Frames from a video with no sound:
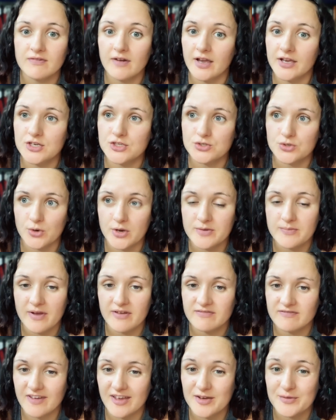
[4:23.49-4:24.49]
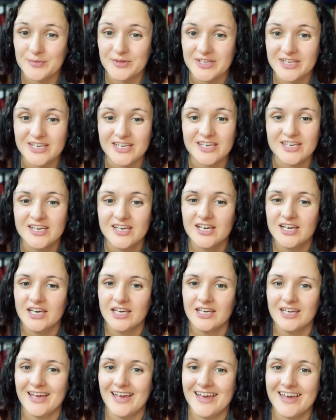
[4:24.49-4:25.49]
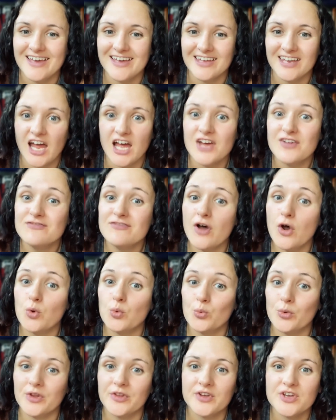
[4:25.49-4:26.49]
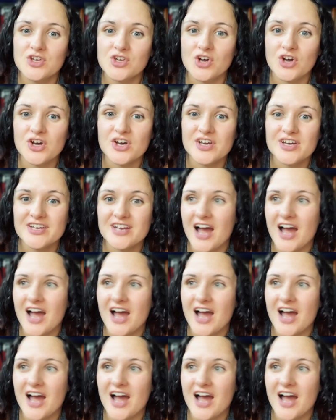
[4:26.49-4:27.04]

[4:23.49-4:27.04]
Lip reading: I enjoyed my family, and I felt really good.